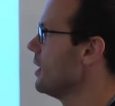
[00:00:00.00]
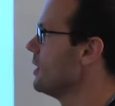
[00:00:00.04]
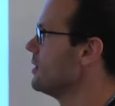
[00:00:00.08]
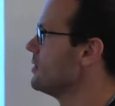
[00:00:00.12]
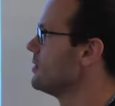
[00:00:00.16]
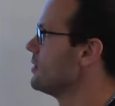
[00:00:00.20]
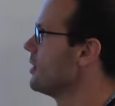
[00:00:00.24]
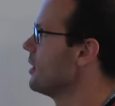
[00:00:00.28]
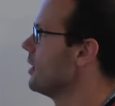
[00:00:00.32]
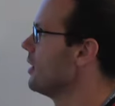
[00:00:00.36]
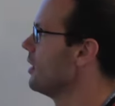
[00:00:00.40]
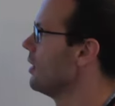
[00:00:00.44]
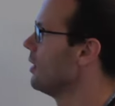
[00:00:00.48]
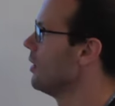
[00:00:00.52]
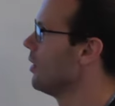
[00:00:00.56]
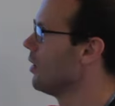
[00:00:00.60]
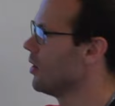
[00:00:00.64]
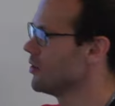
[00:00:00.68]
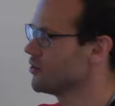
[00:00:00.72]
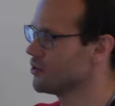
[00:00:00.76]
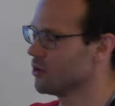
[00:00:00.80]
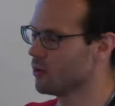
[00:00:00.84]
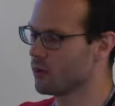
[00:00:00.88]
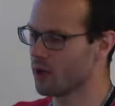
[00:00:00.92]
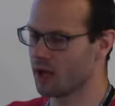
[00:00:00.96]
has uh,
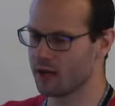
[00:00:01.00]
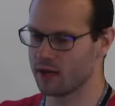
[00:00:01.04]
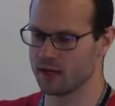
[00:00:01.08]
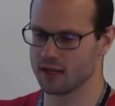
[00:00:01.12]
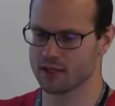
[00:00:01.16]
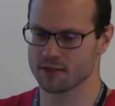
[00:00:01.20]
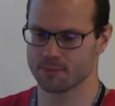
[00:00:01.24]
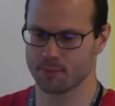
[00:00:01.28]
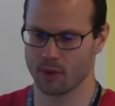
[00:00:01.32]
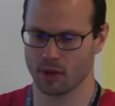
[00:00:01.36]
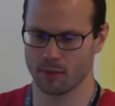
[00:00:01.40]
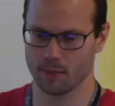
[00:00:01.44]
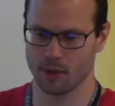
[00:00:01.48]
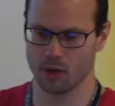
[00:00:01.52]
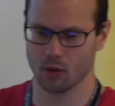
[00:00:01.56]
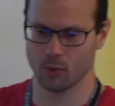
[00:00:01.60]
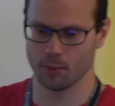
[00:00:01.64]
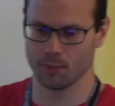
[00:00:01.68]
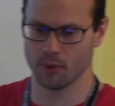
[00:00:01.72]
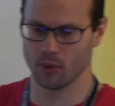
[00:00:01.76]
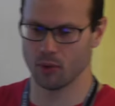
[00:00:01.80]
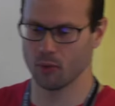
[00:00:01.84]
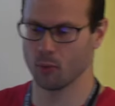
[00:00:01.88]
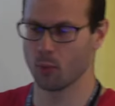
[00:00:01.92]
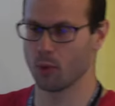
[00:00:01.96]
also got an experimental
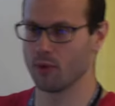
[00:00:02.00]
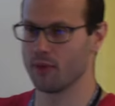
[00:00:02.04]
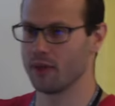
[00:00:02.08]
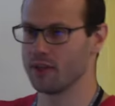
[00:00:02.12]
build where